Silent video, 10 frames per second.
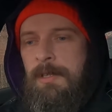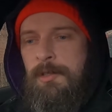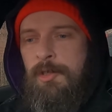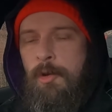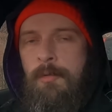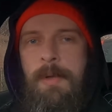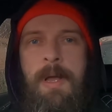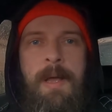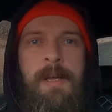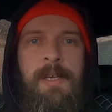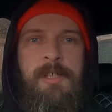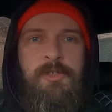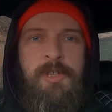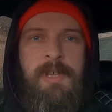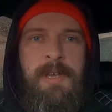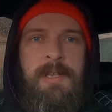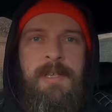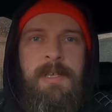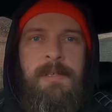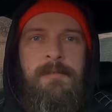So I
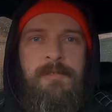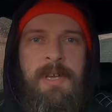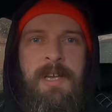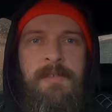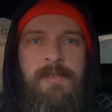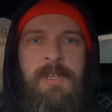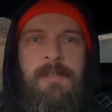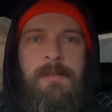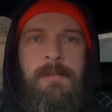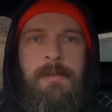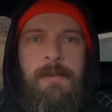generally drive in